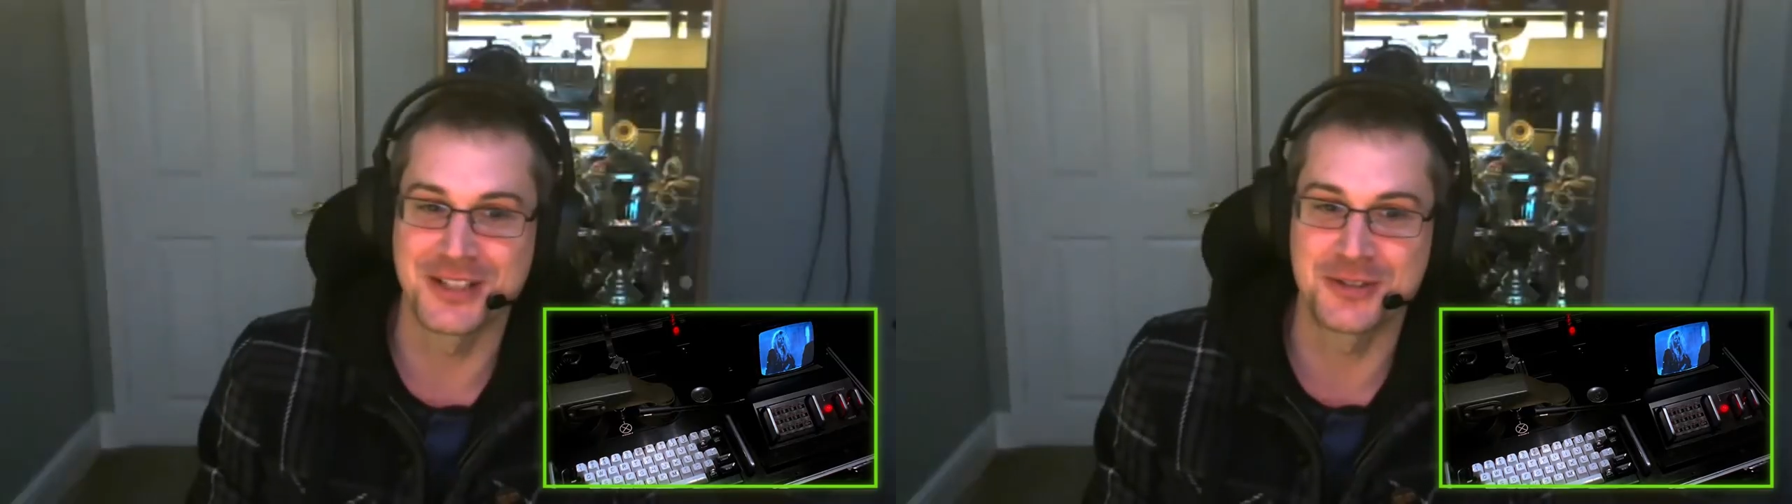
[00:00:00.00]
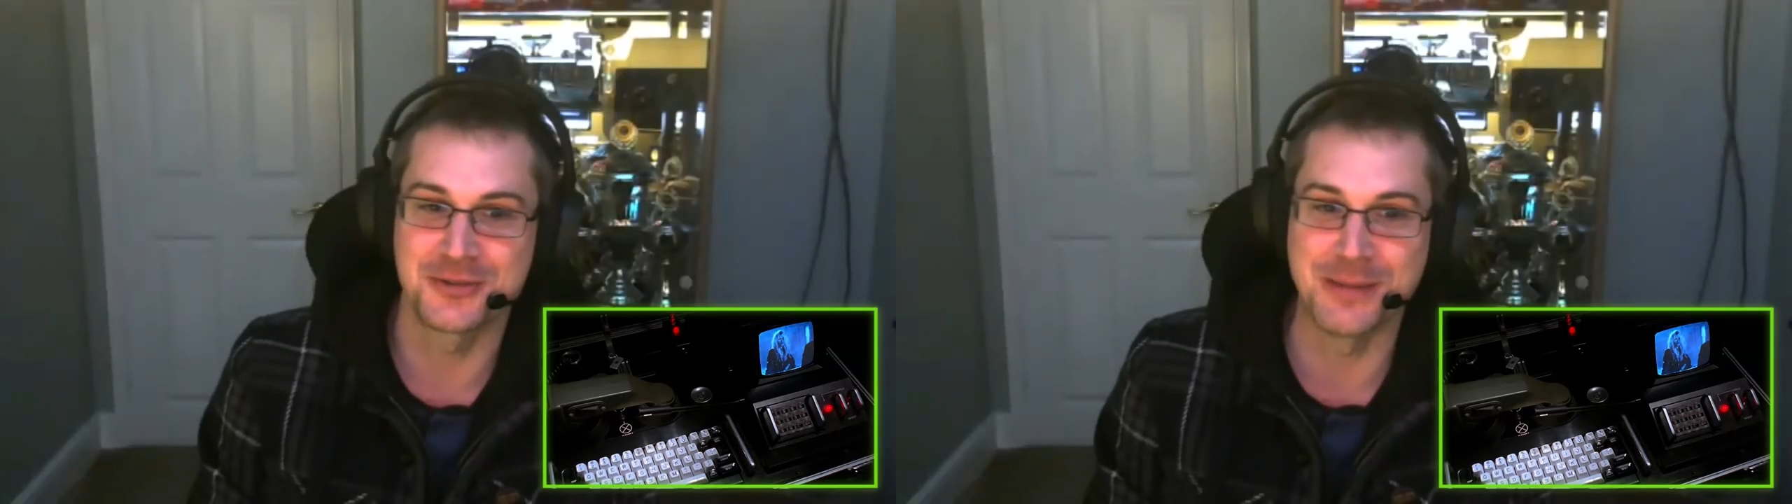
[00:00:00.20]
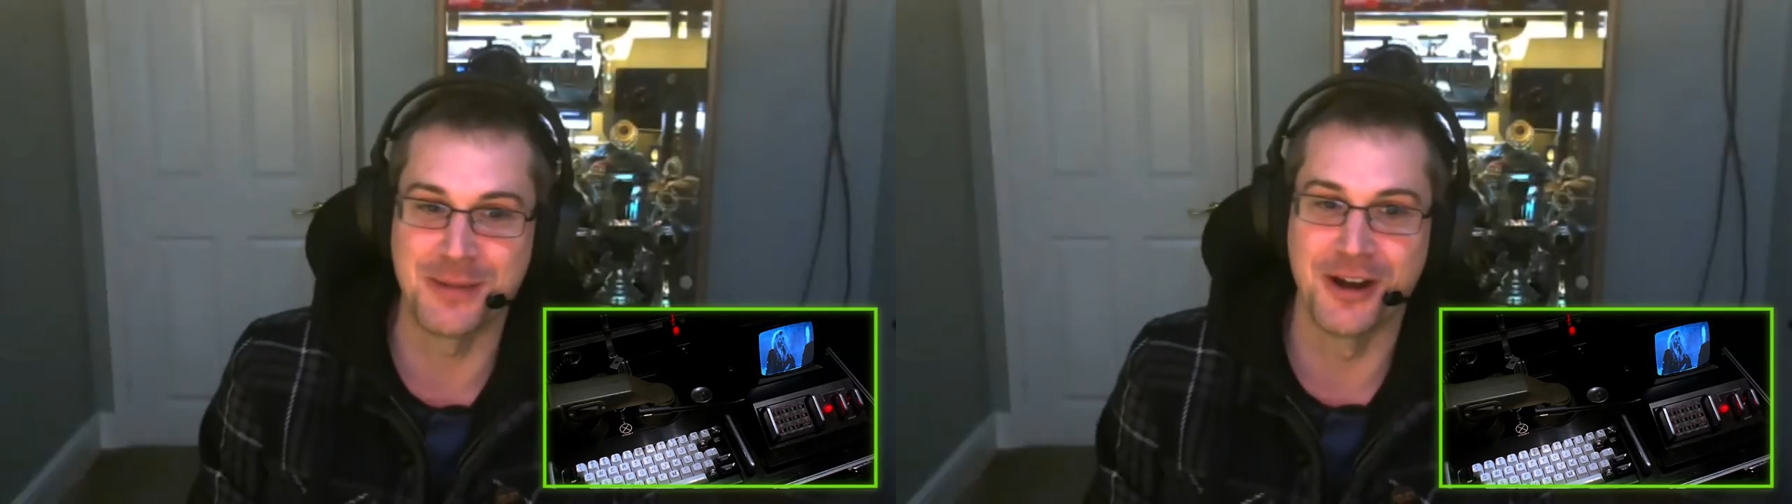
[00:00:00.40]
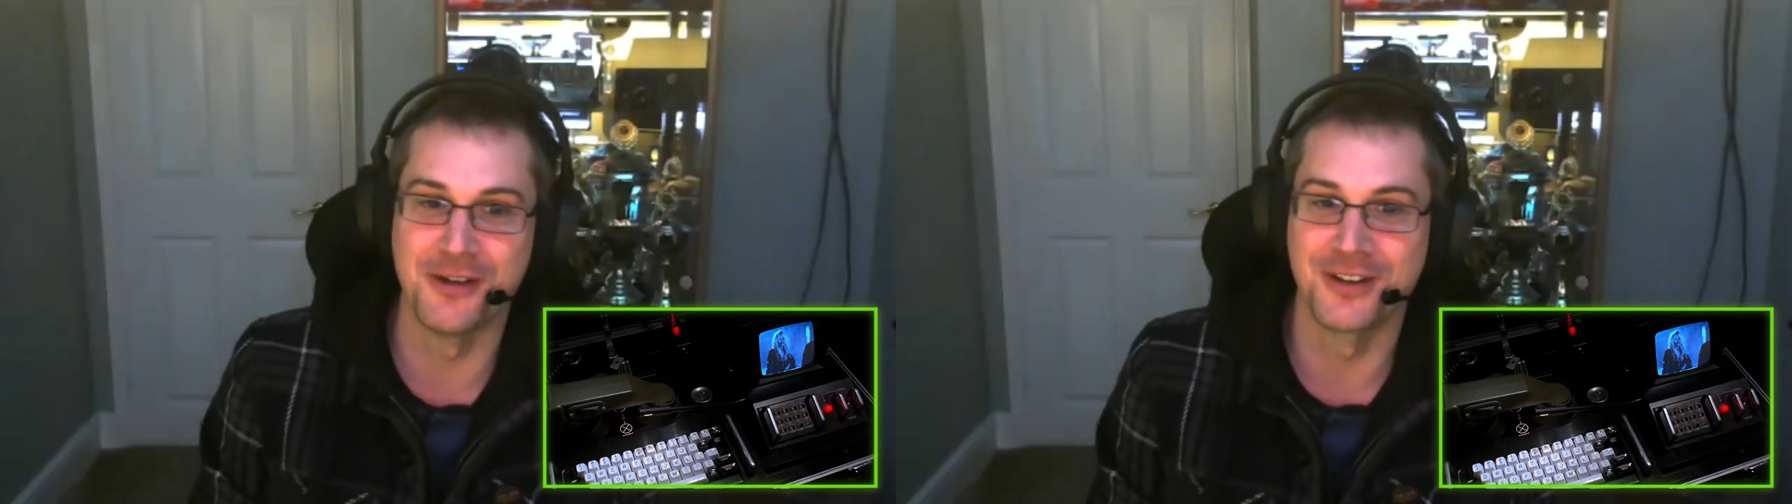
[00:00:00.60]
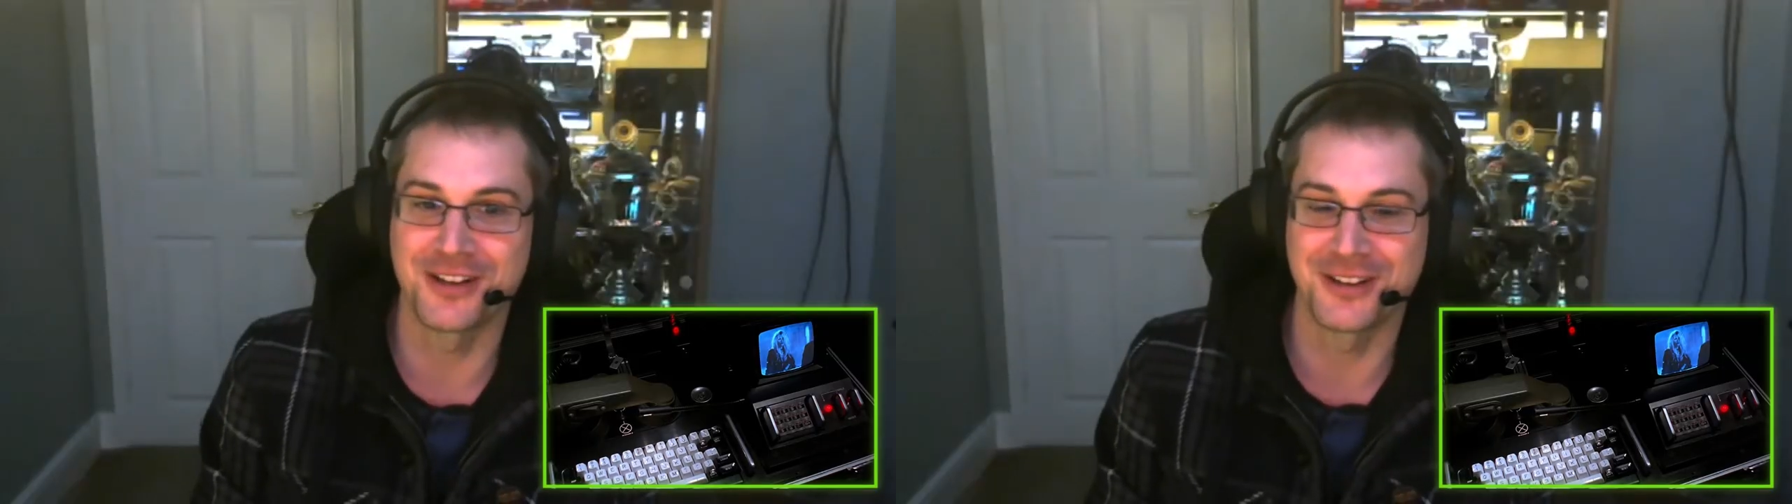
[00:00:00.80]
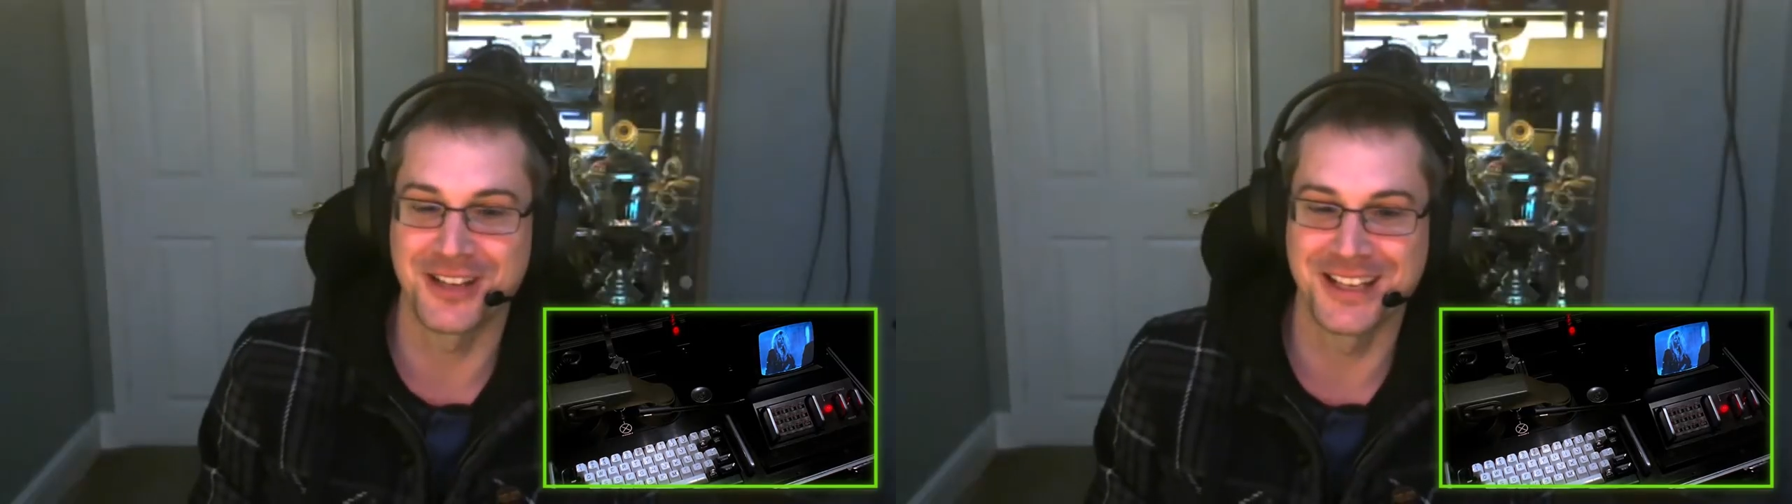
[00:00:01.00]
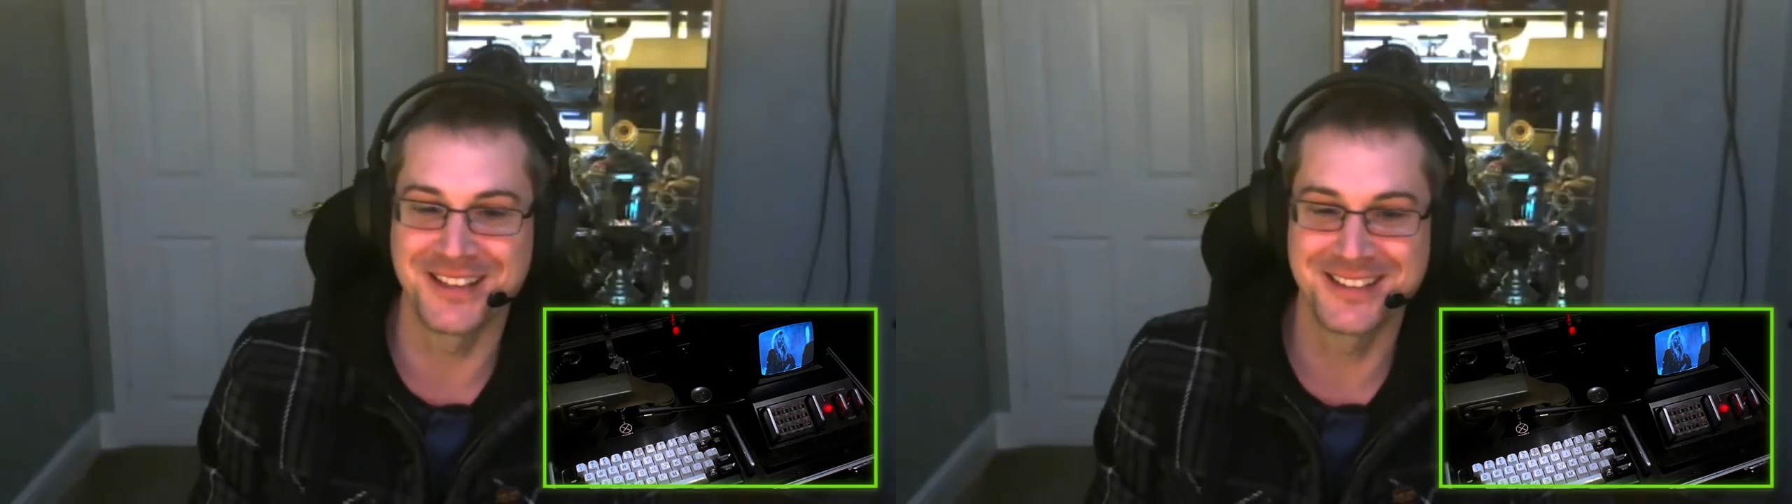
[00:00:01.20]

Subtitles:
extreme overclocking.